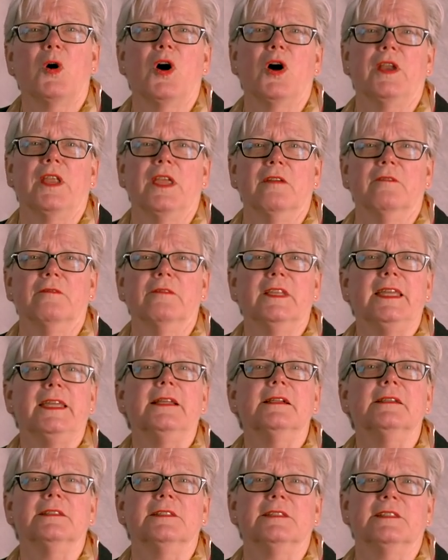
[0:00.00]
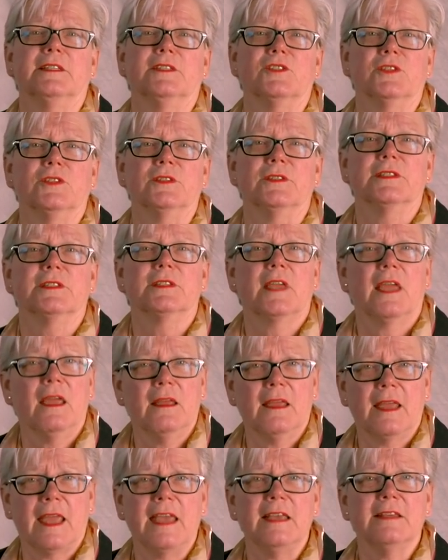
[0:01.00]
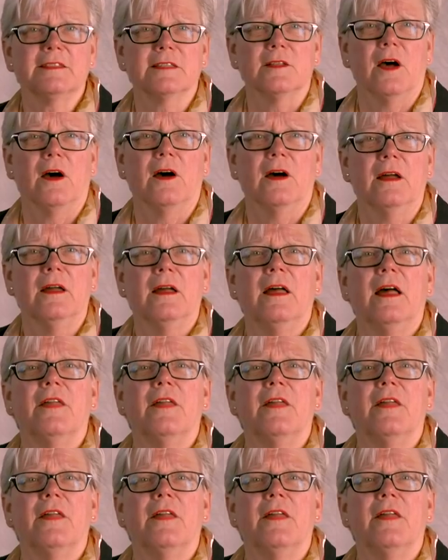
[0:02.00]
body of legal decisions, case law,